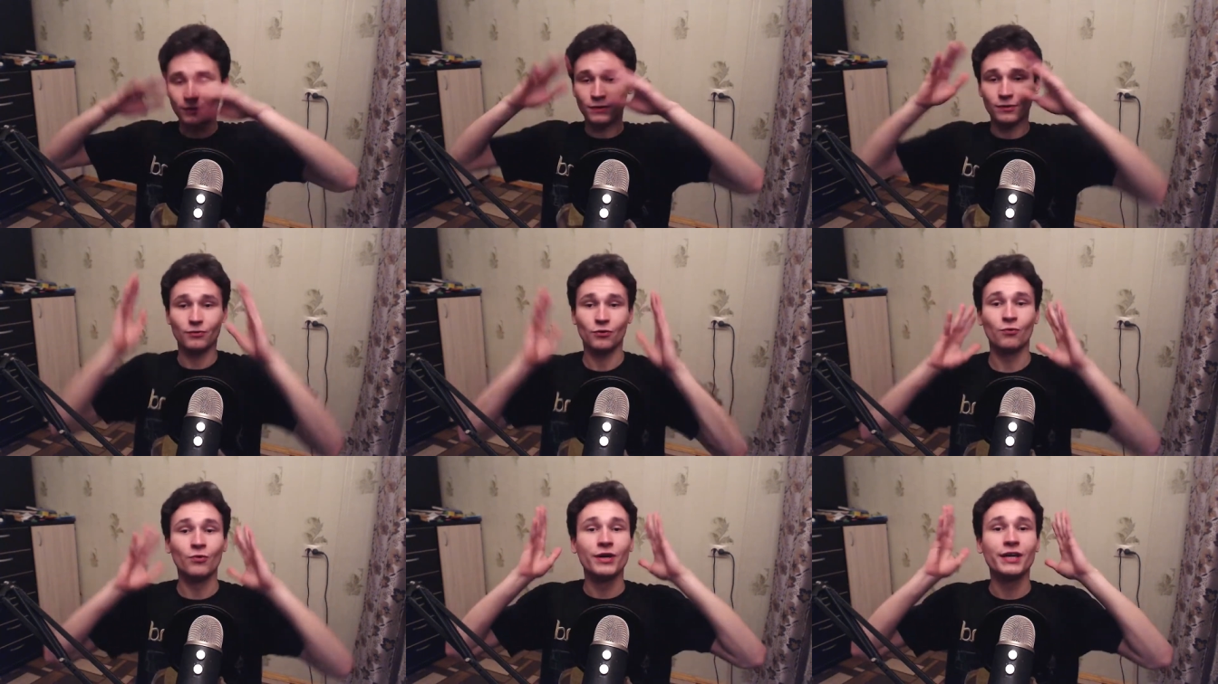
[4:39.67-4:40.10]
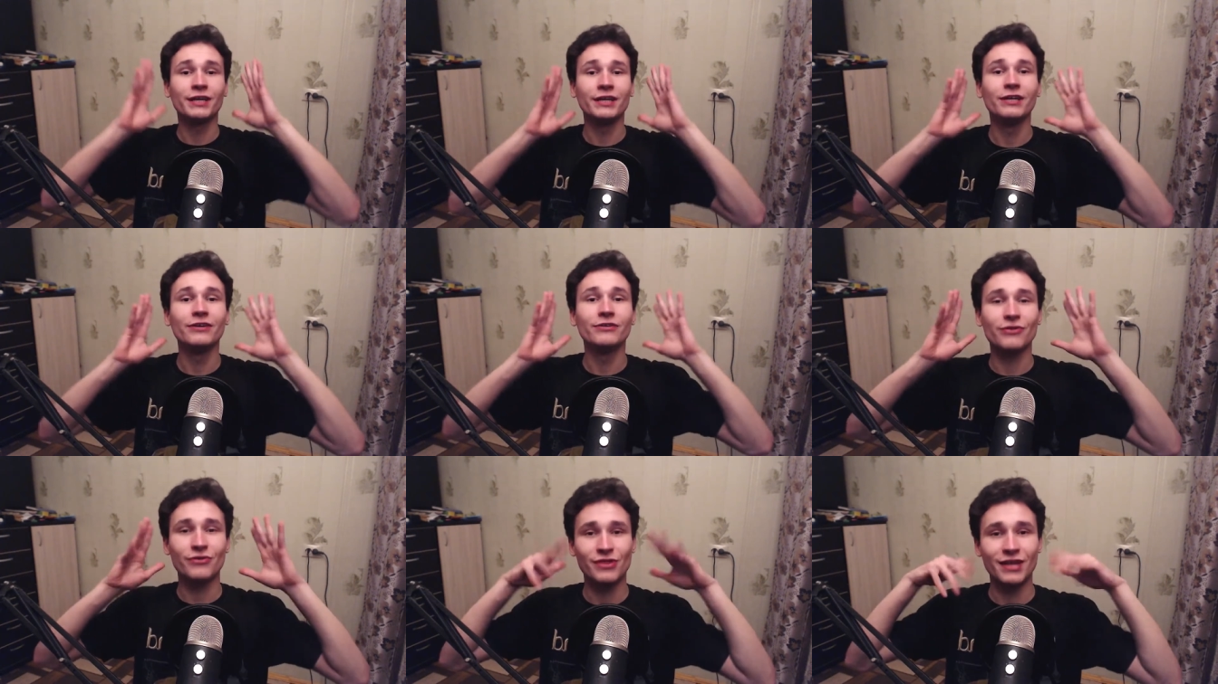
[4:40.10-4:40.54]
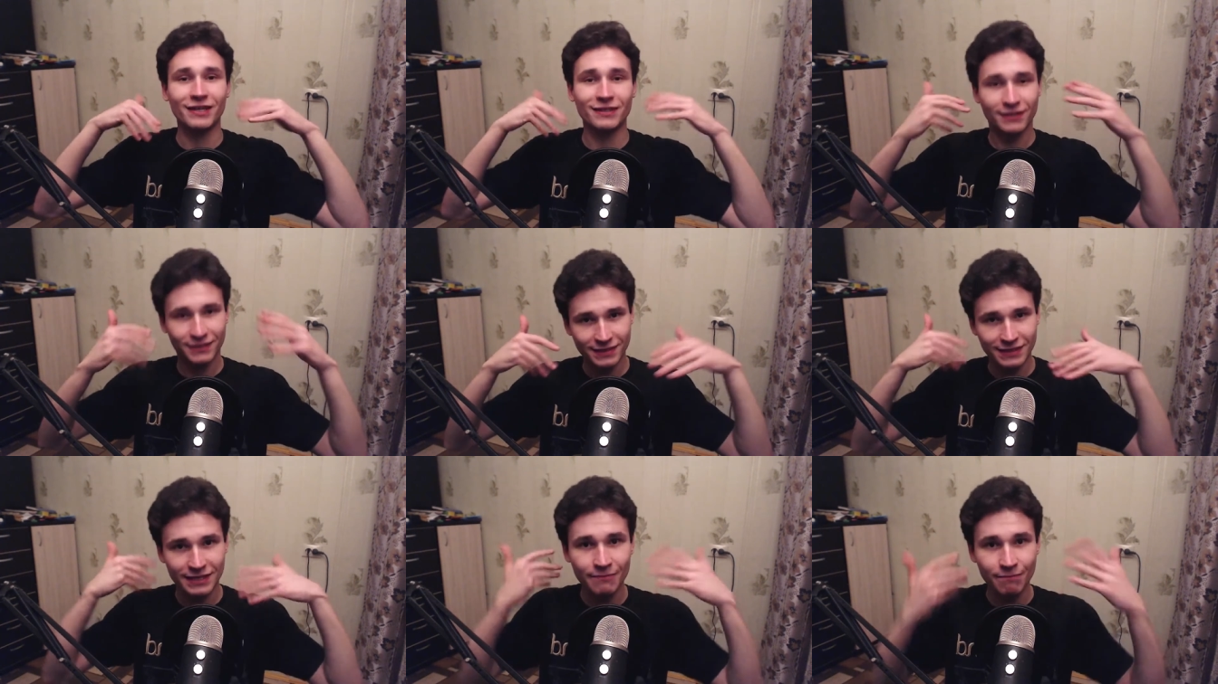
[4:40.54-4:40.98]
we hear that
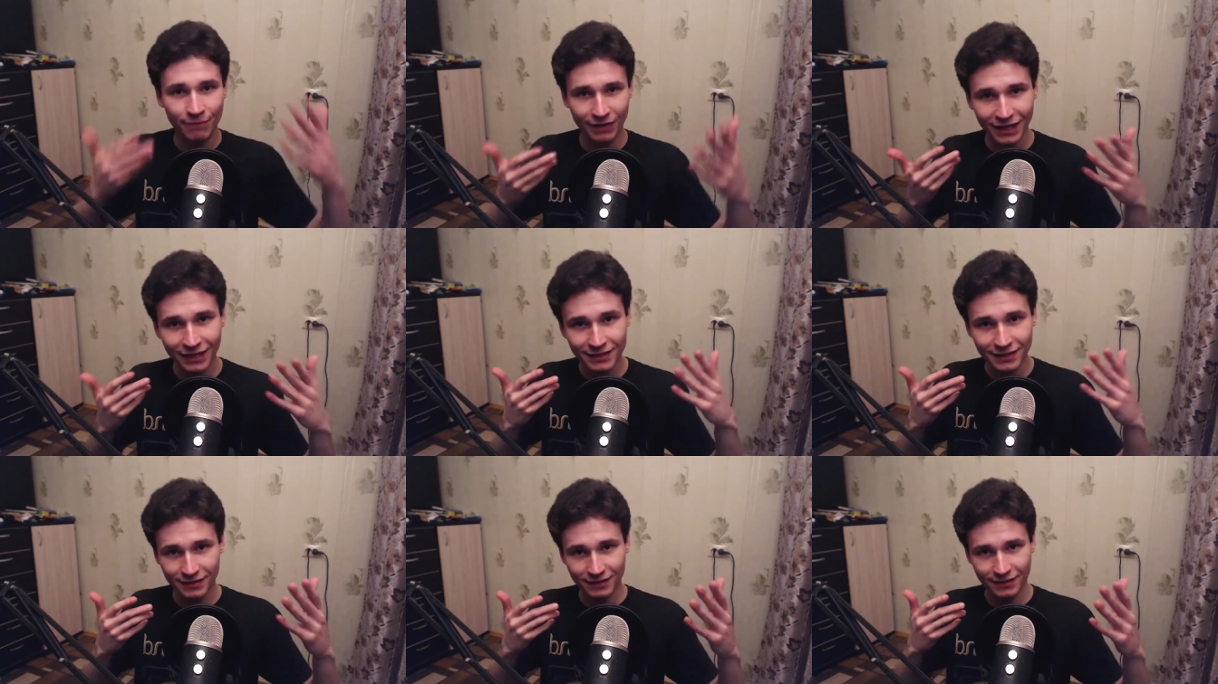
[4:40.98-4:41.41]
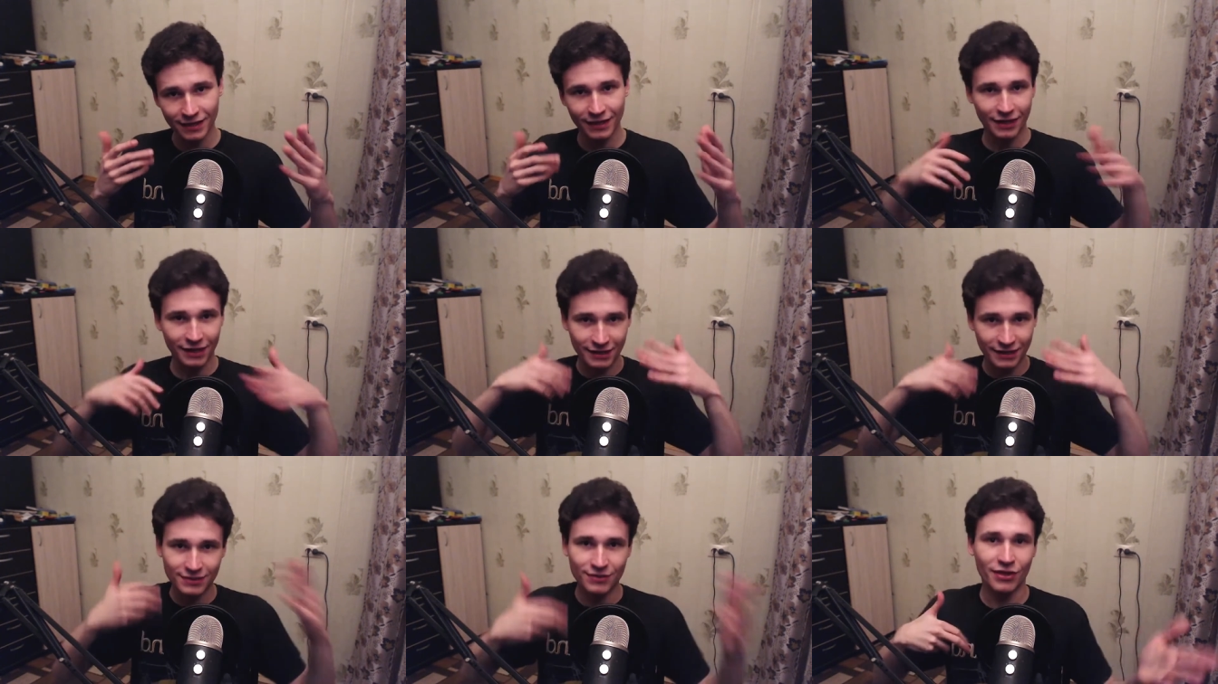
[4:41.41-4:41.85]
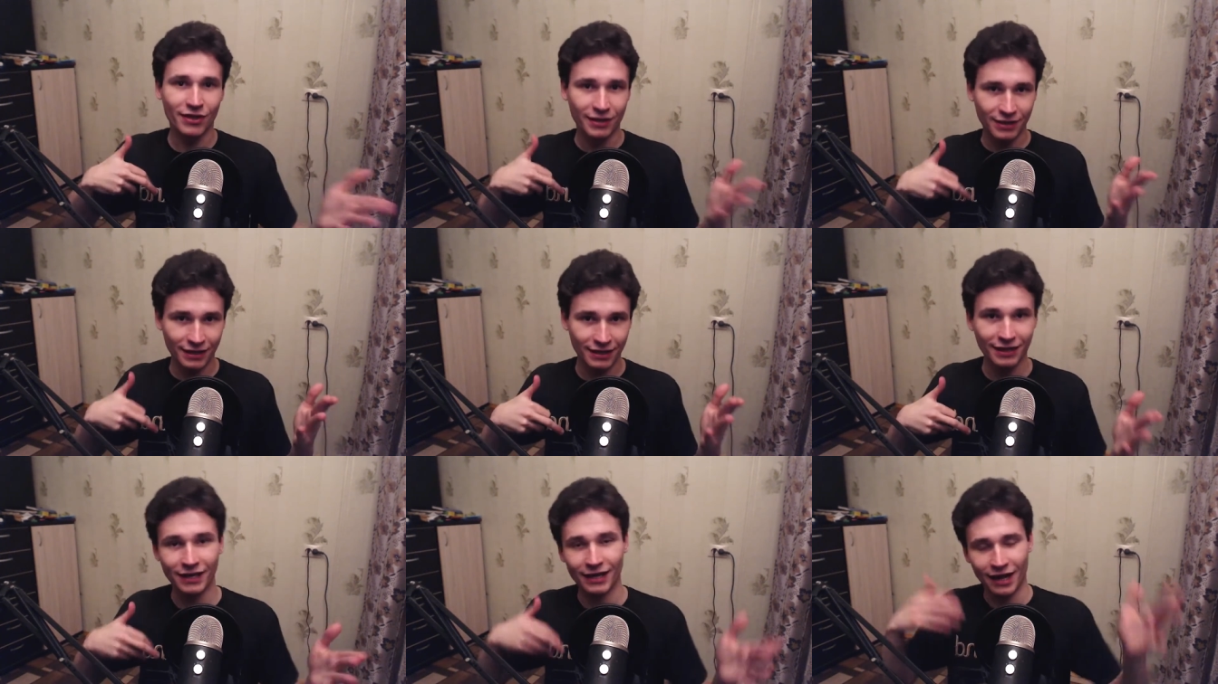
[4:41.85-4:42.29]
simplicity is the
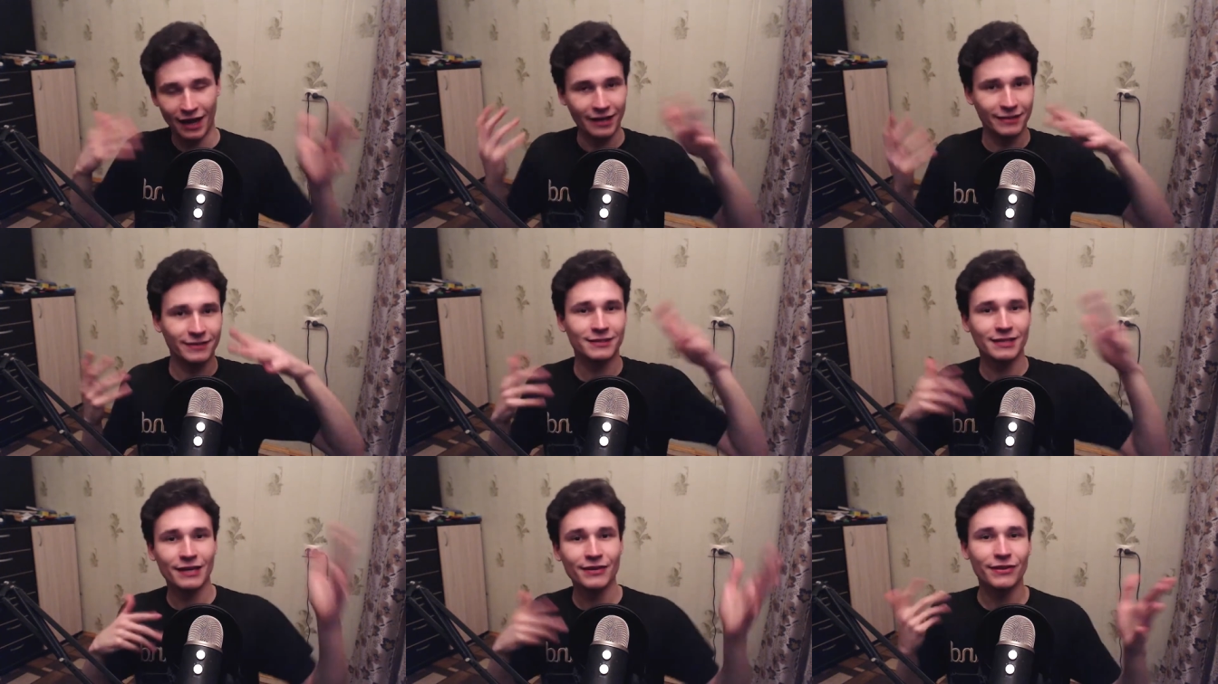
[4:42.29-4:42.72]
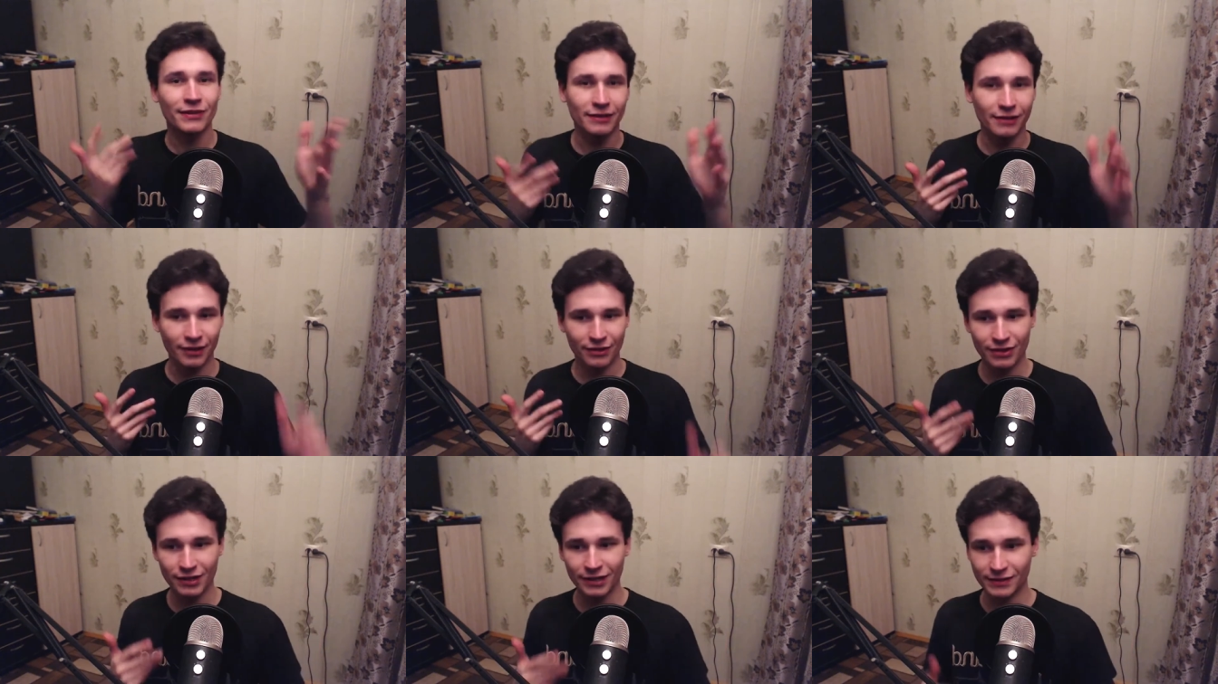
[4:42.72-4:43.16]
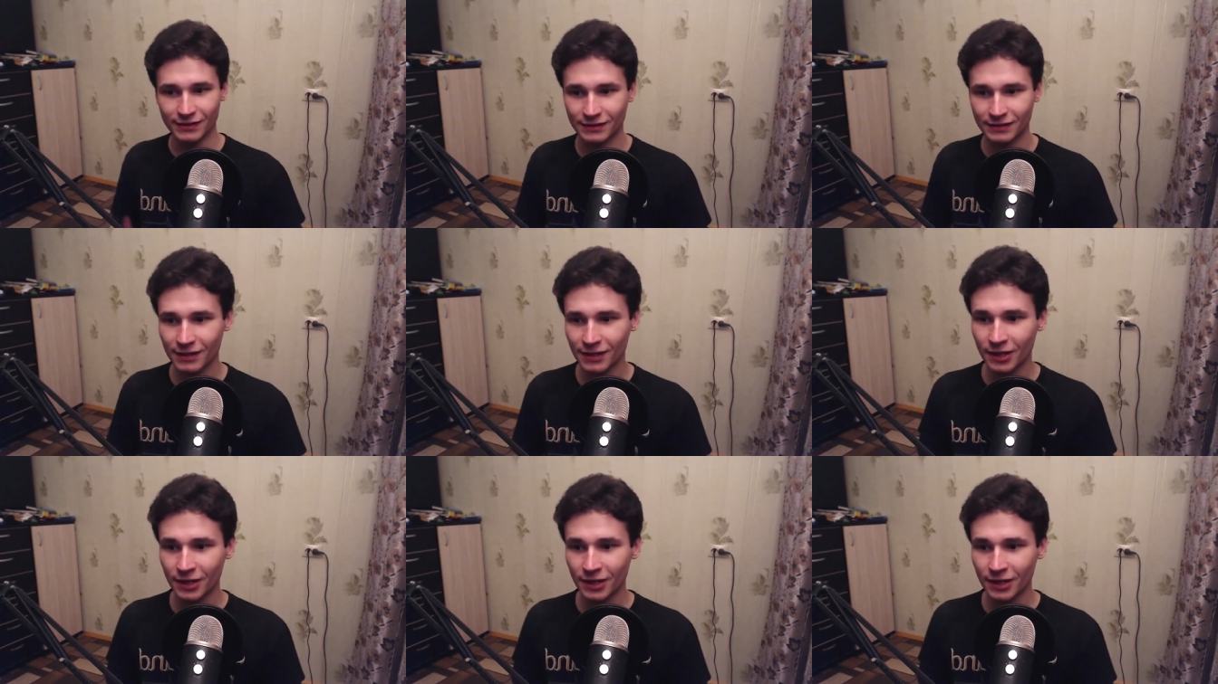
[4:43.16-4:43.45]
key and something like this.